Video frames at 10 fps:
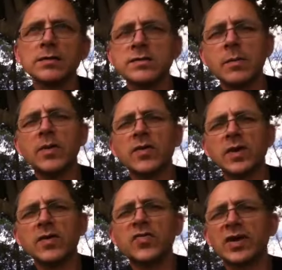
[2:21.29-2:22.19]
some of
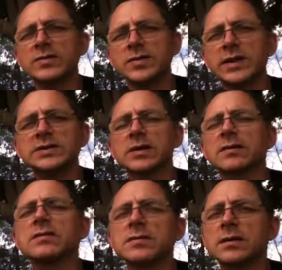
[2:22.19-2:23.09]
the things you need to
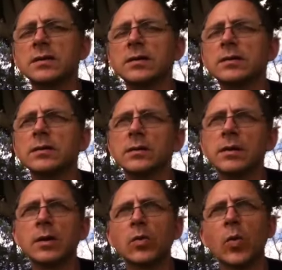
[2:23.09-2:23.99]
consider
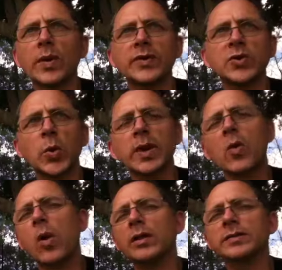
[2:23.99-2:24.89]
when you're doing
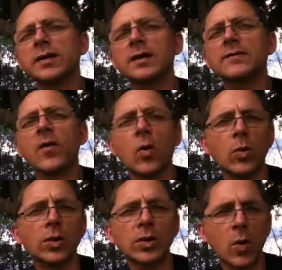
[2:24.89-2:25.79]
qualitative
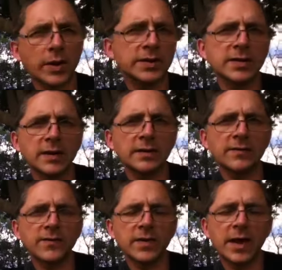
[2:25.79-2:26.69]
or
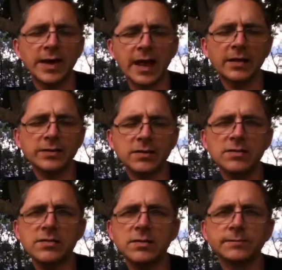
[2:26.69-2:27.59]
quantitative analysis.